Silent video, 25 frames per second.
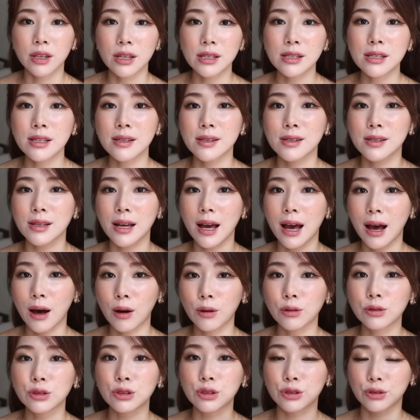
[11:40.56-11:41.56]
this is
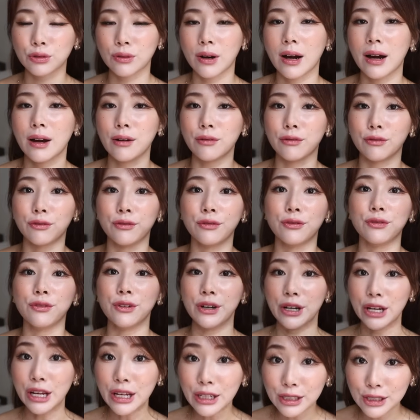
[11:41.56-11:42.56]
ultra
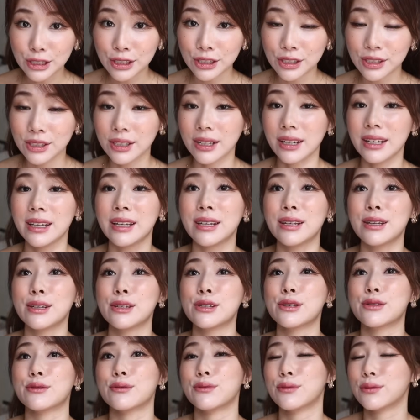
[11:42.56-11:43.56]
rich. It
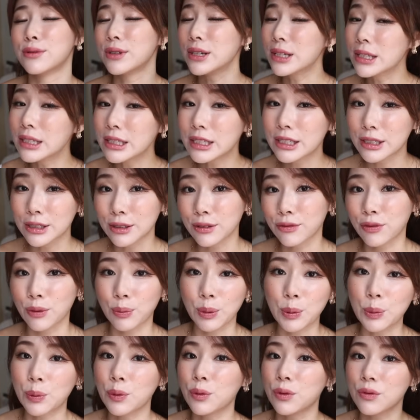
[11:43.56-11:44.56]
is really good for
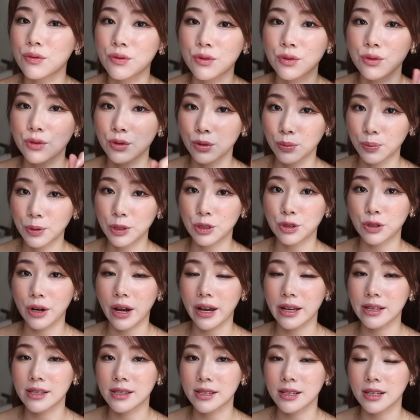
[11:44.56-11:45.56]
people with super
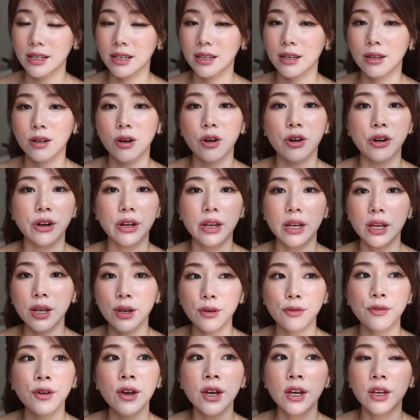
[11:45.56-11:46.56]
dry skin, or
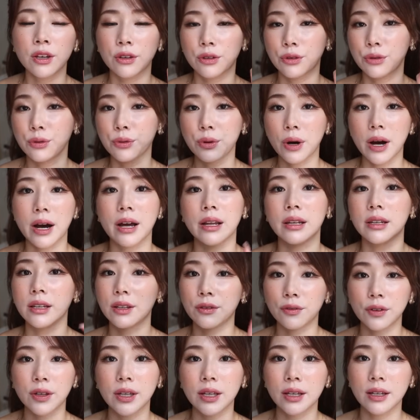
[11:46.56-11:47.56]
if you are
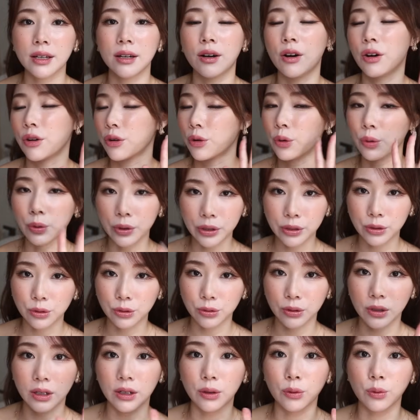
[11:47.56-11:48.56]
living or going
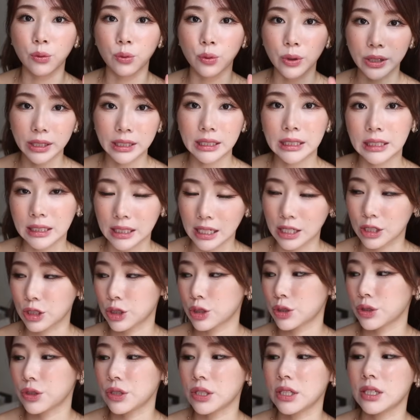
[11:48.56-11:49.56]
to a winter
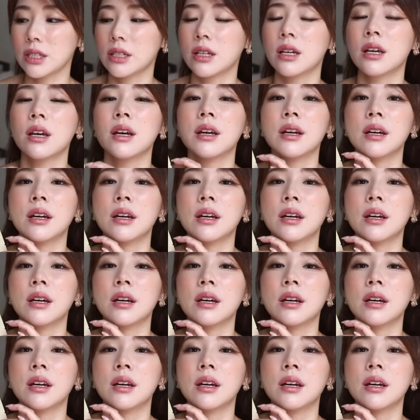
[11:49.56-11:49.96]
country,